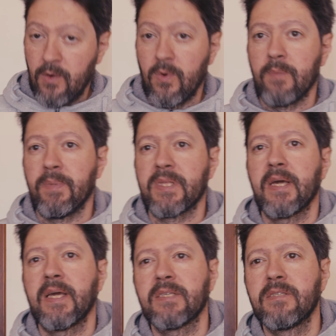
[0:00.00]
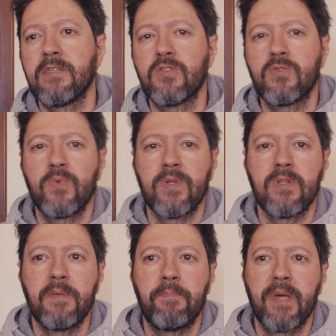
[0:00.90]
Well, but I guess this will
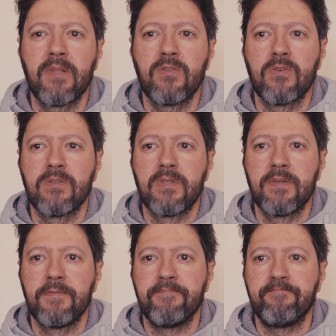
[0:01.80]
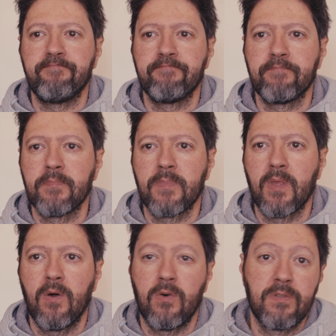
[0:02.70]
depend on
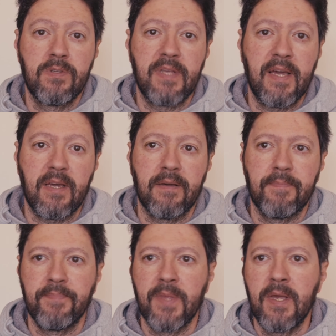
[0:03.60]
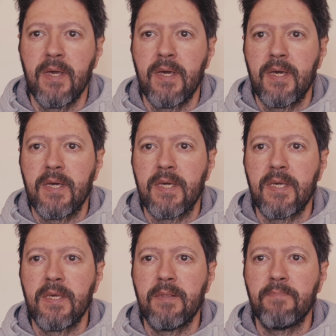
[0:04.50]
the tank.
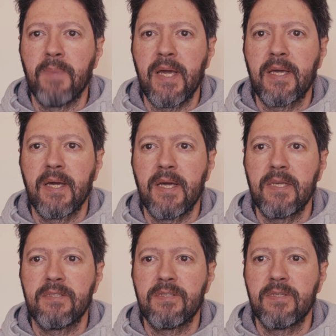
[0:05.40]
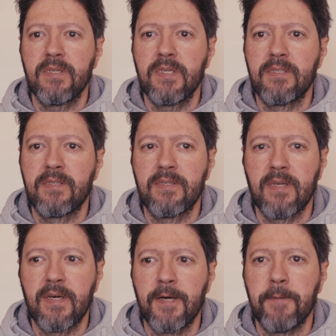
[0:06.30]
In my case, it's
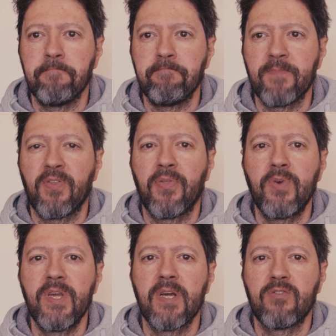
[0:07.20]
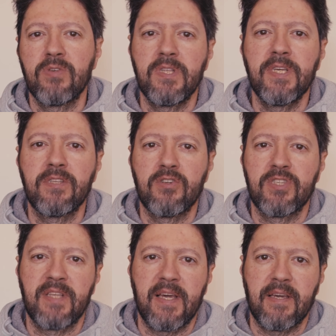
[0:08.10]
300
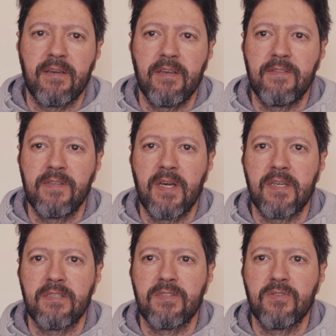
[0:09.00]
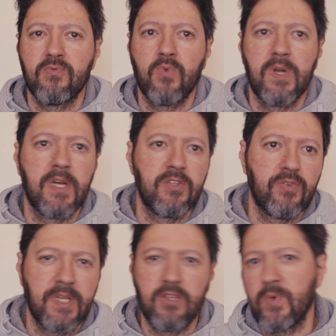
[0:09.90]
liters tank. It has
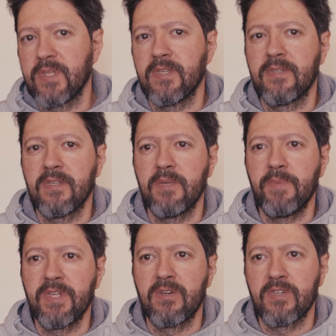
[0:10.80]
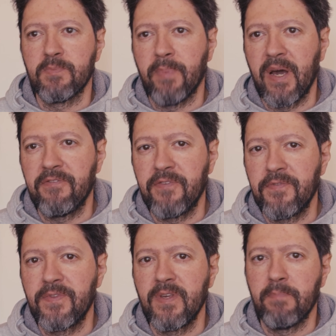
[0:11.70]
120 centimeters by
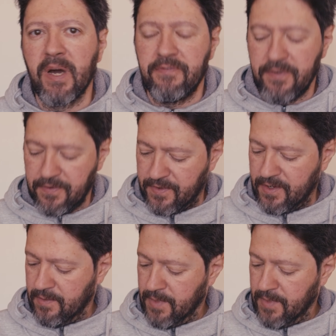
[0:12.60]
50 by 50,